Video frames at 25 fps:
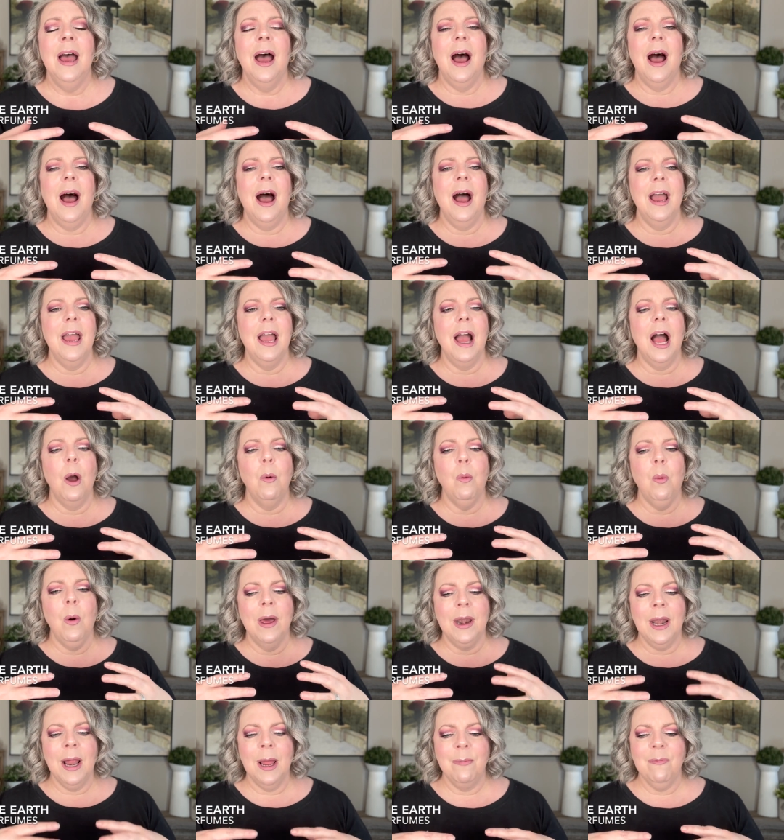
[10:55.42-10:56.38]
I
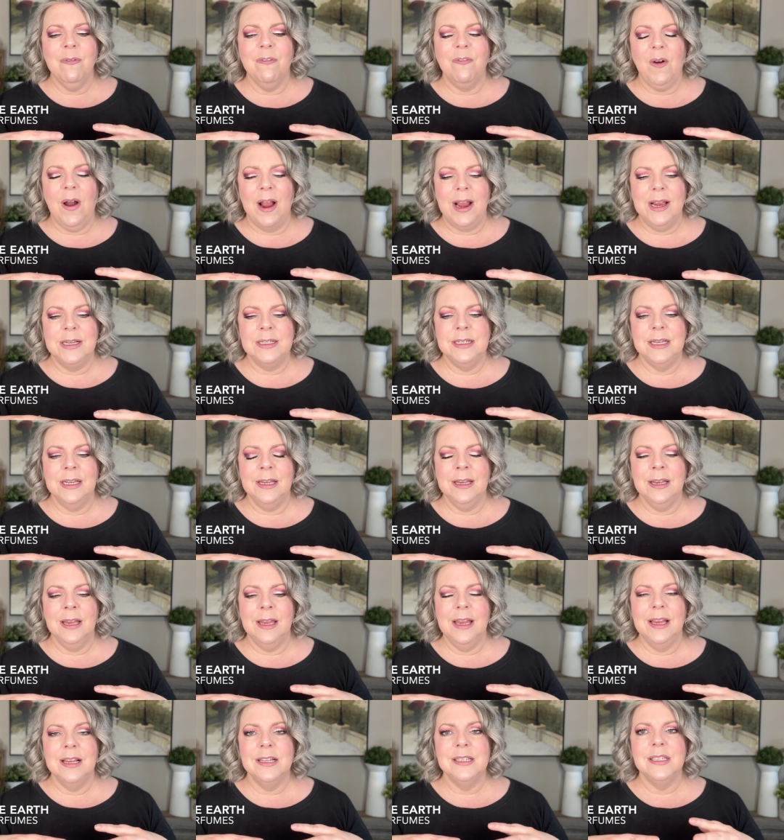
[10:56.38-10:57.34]
what I'm finding
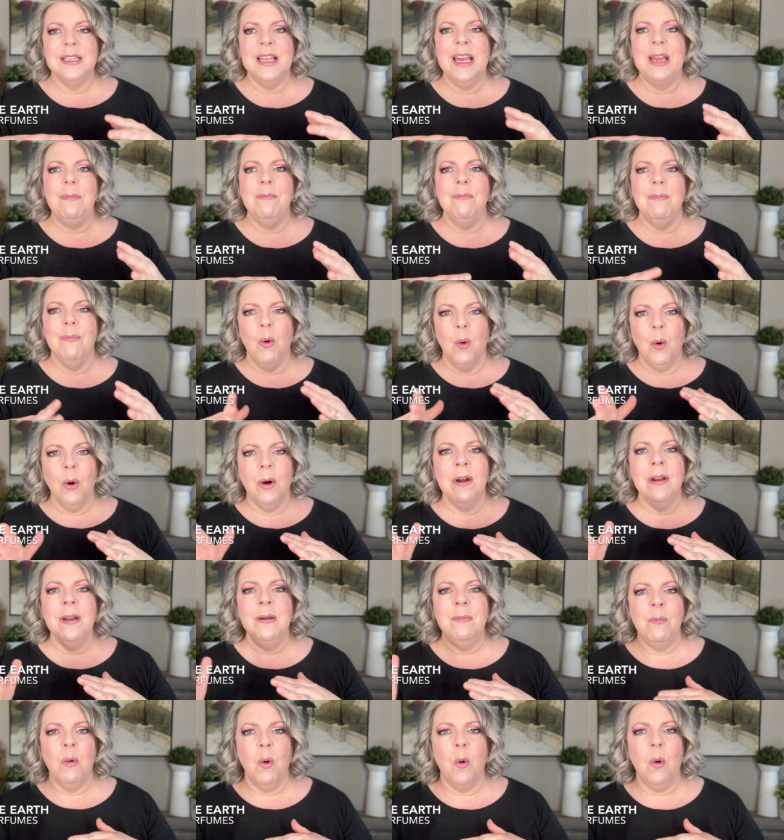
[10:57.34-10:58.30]
is that more
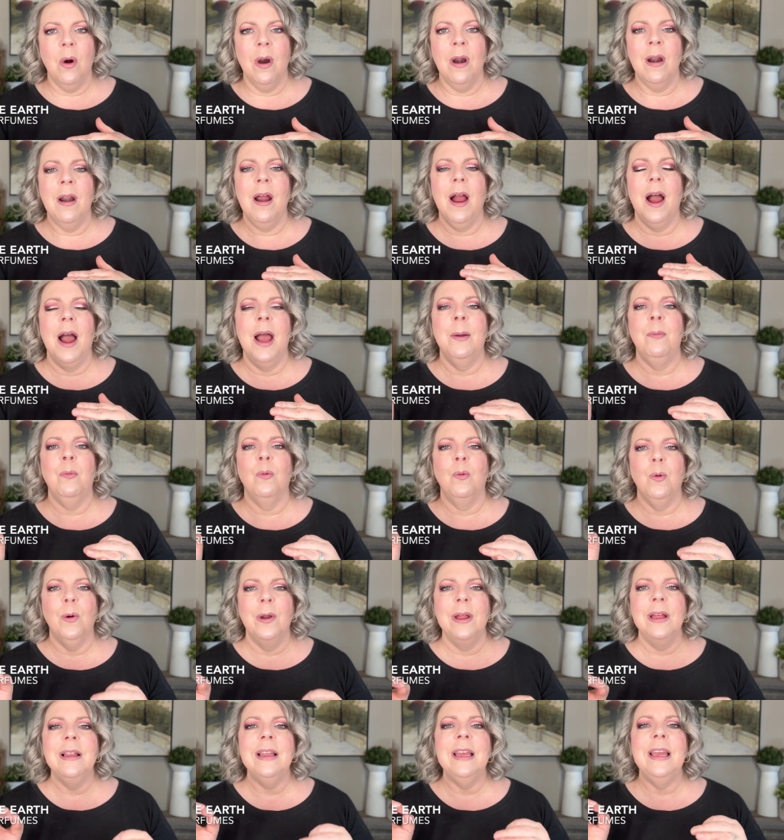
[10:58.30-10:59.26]
and more I'm
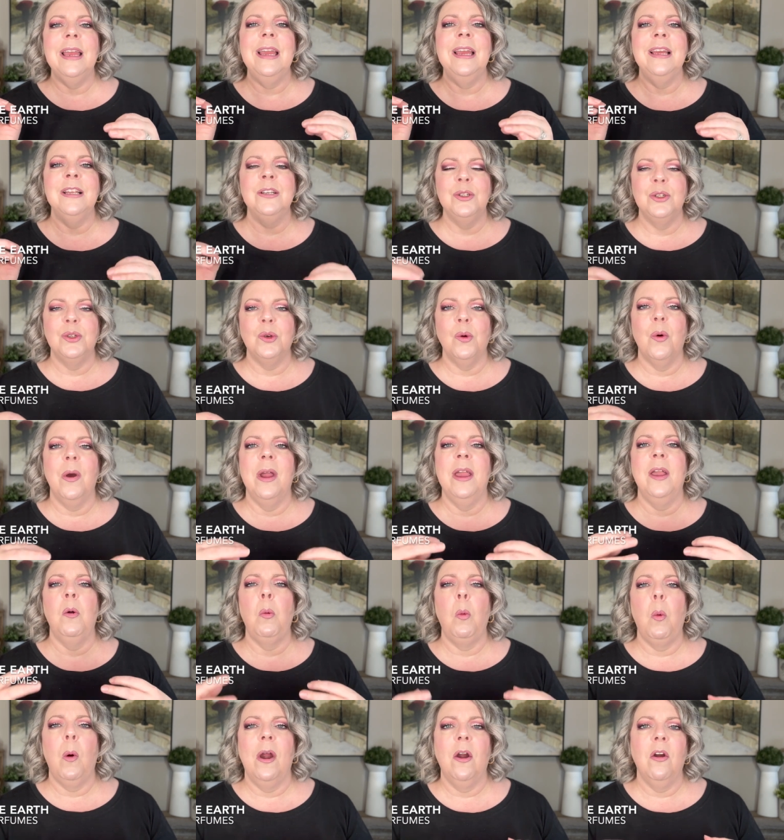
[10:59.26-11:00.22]
really
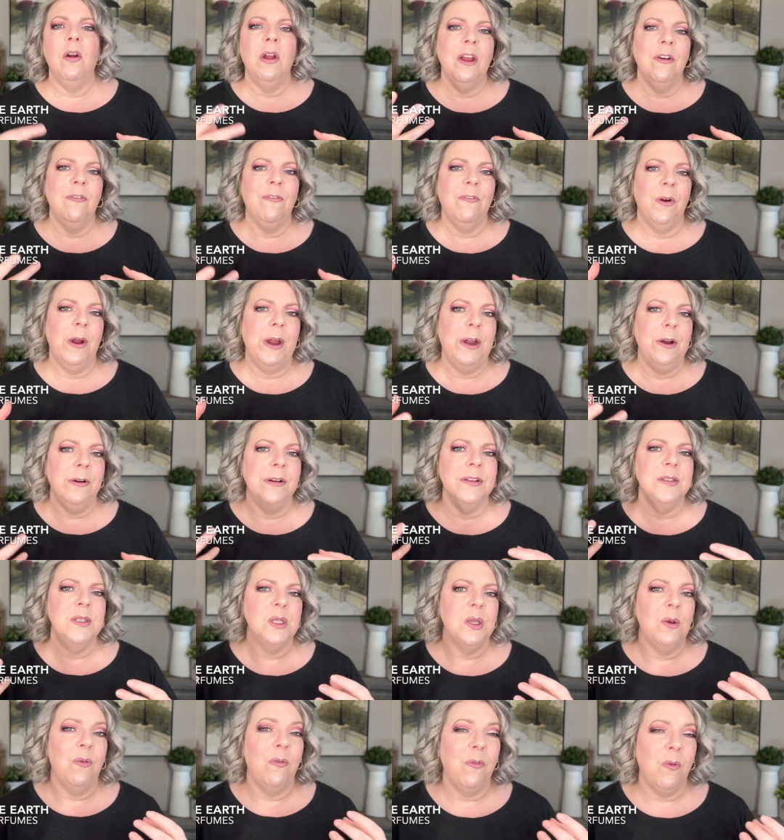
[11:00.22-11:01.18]
enjoying wearing
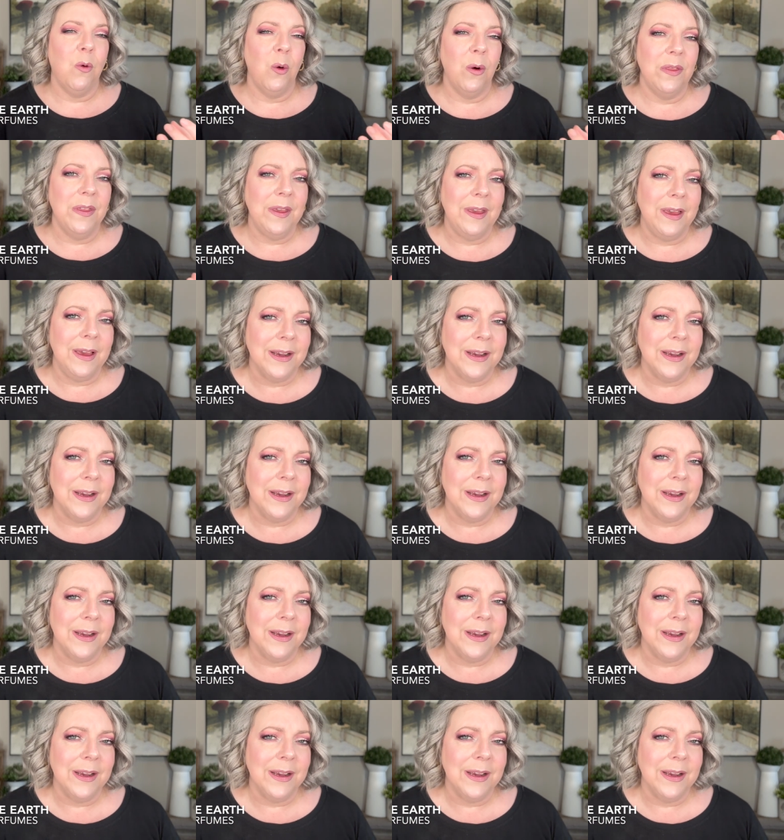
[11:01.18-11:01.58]
fragrance for the